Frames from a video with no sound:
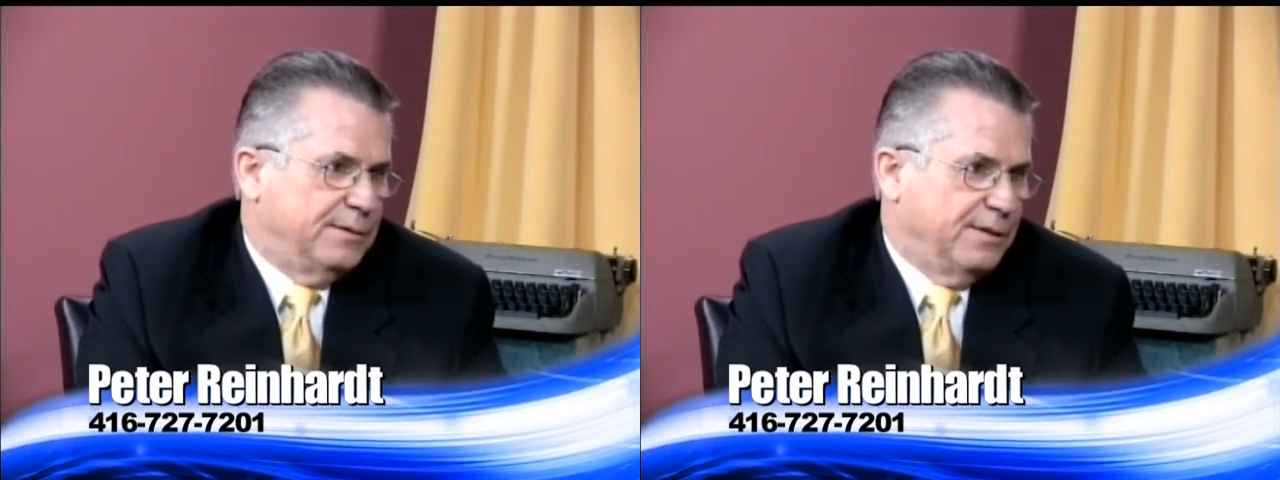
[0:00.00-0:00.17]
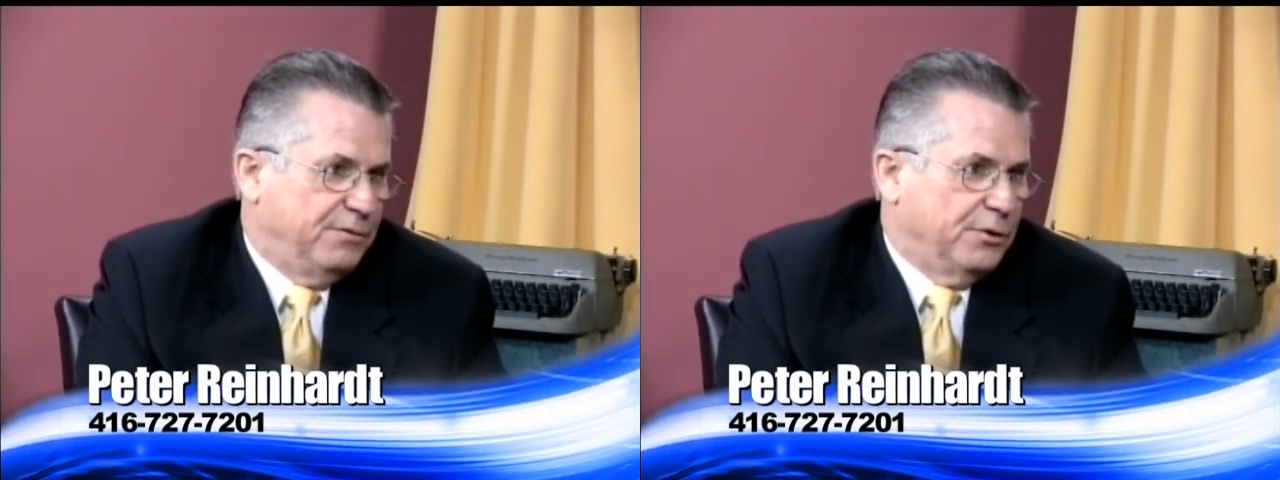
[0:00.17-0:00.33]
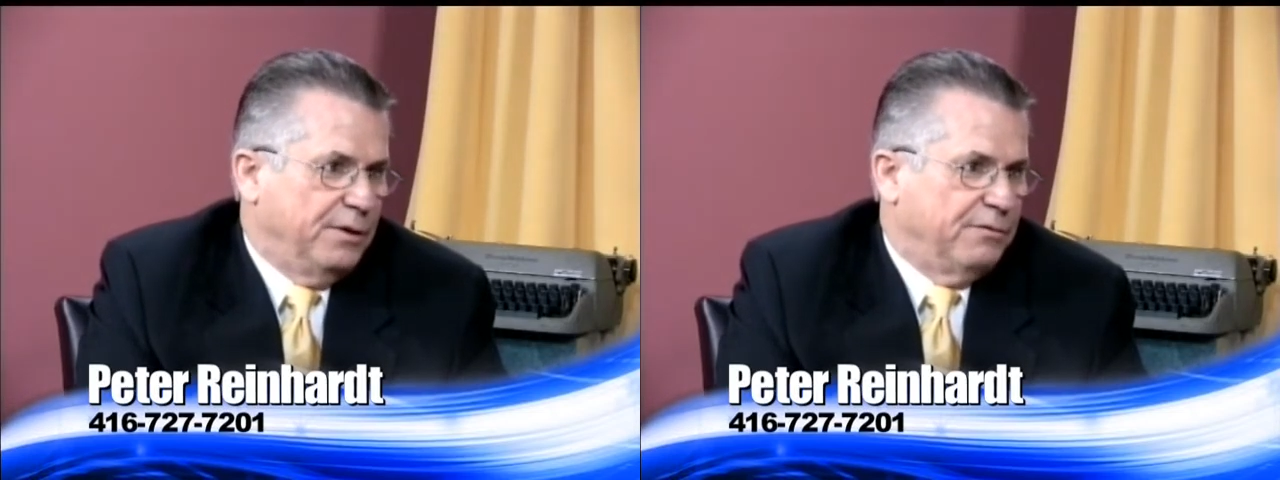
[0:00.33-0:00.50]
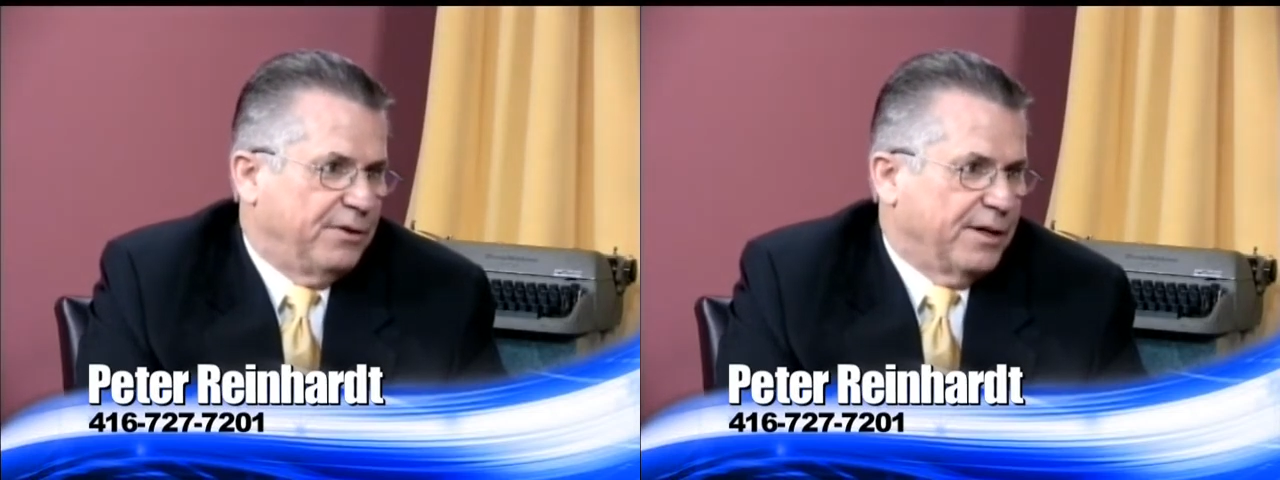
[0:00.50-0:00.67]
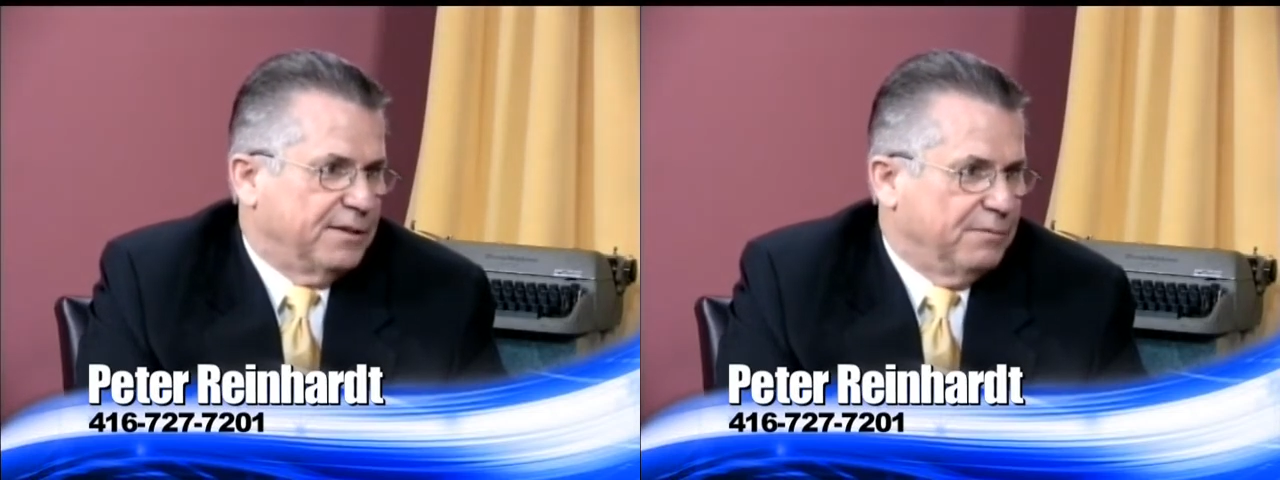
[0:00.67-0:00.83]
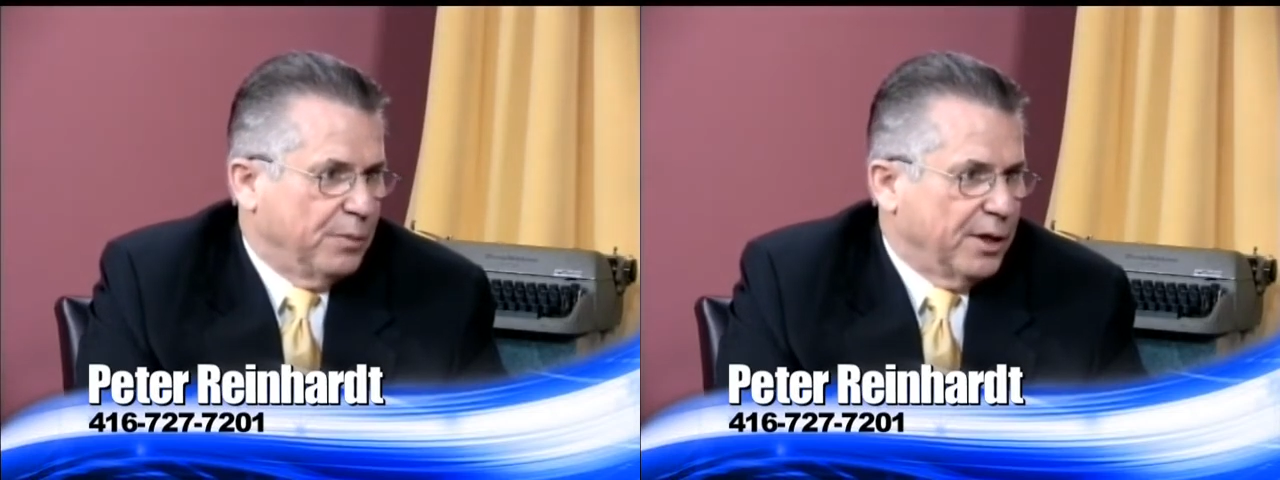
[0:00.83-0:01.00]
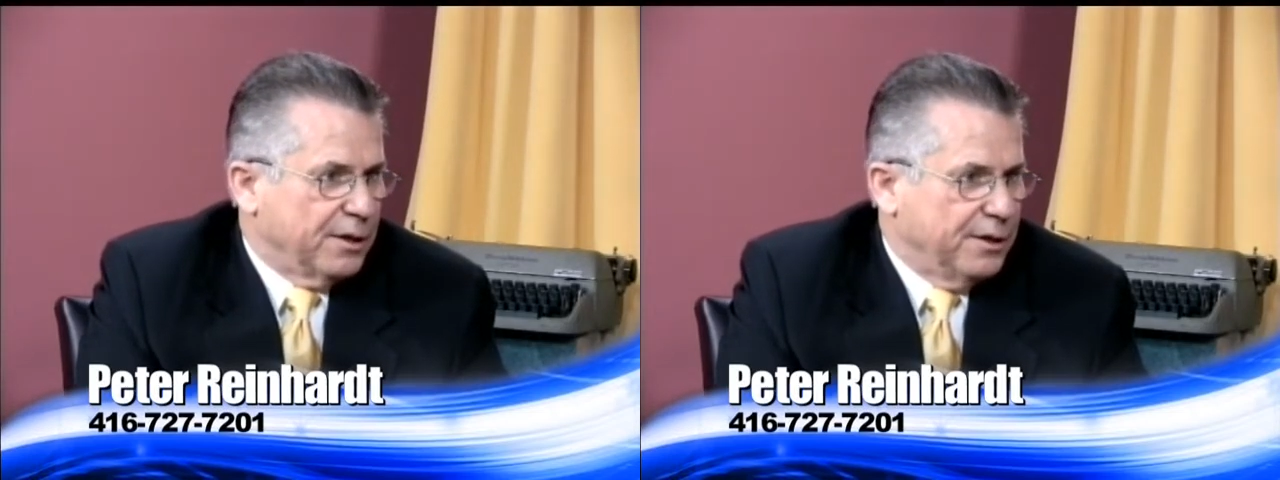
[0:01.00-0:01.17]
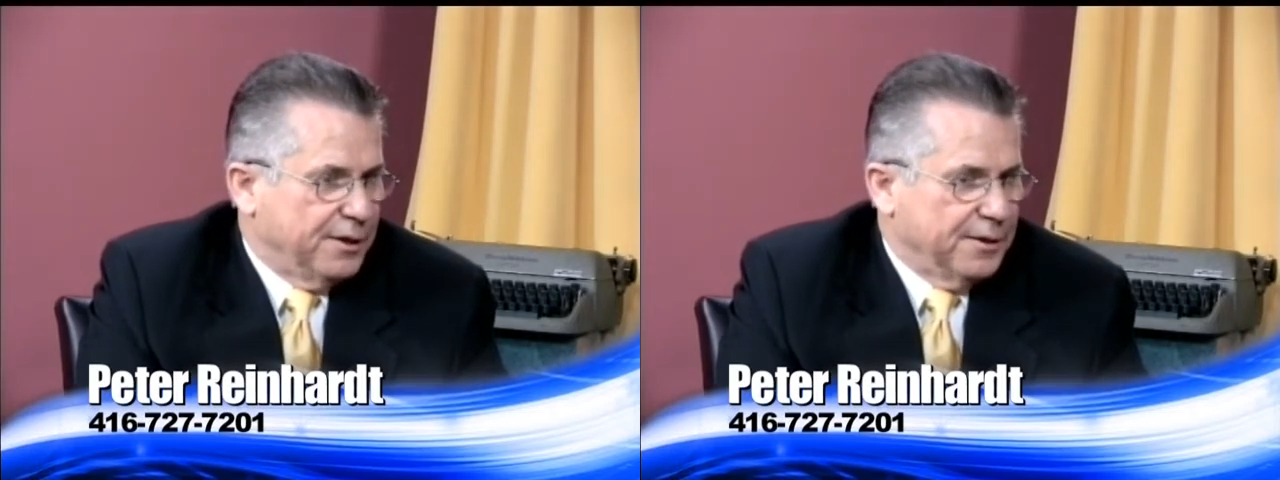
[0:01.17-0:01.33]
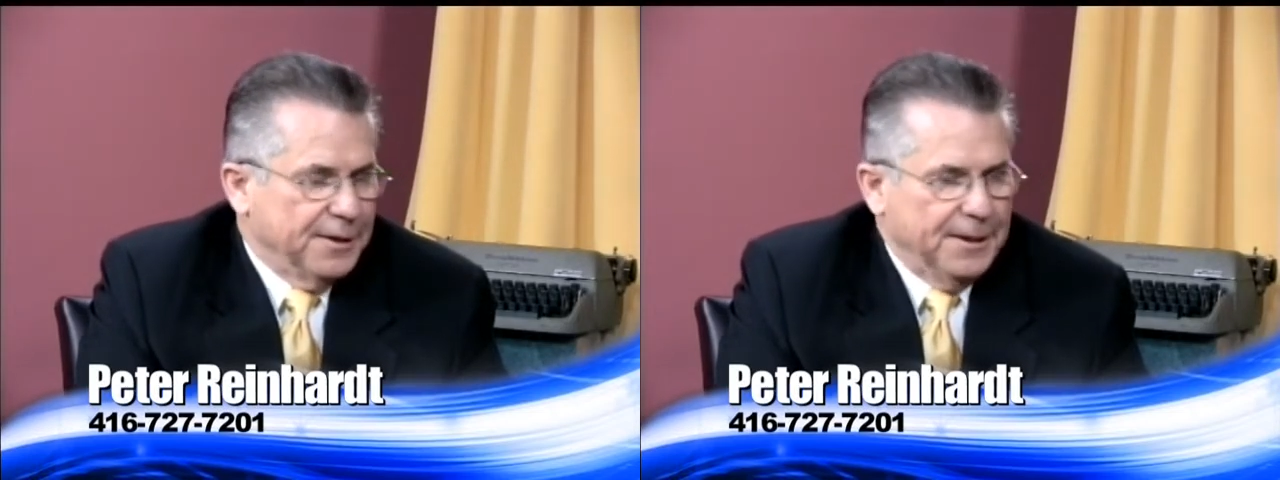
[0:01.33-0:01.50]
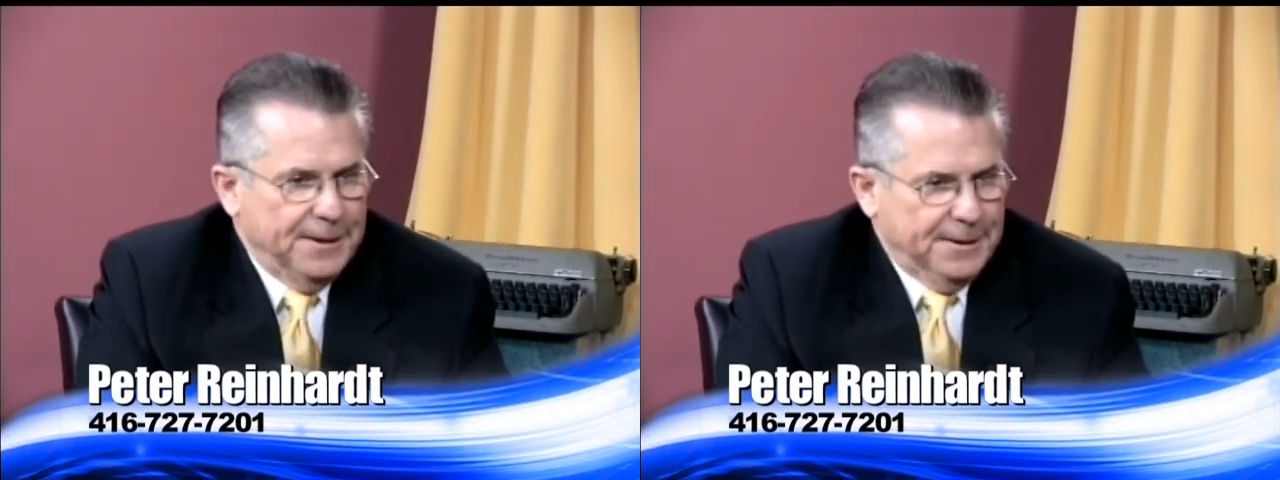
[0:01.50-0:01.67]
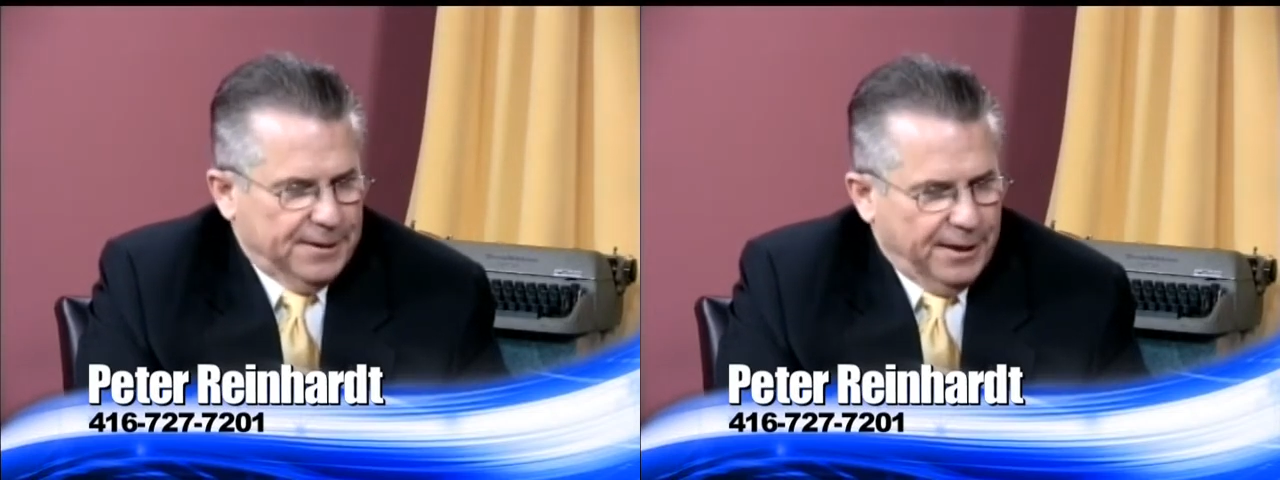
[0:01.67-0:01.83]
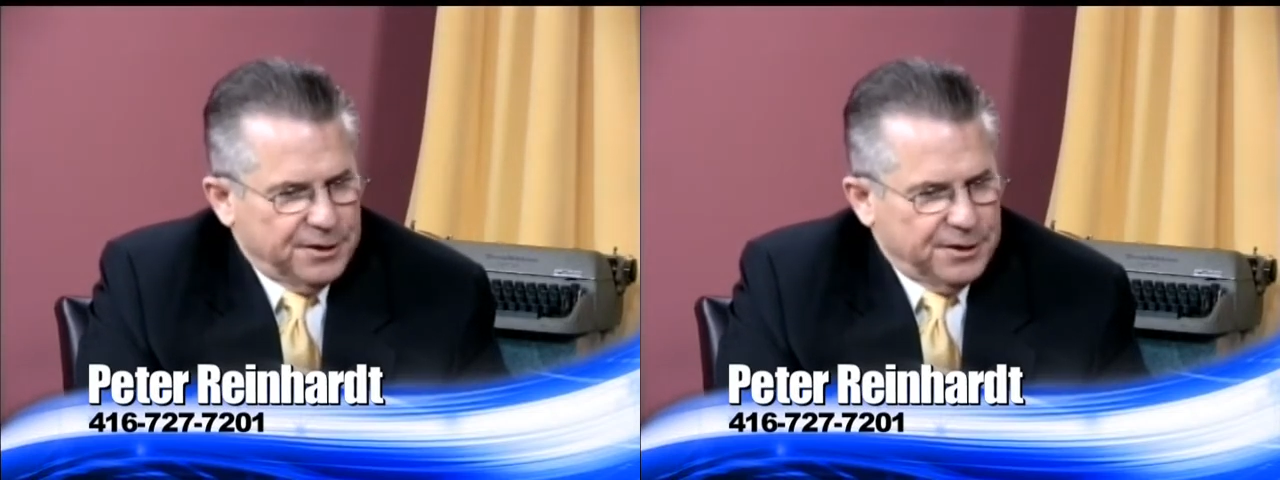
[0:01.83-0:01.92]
a very effective marketer, mm-hmm.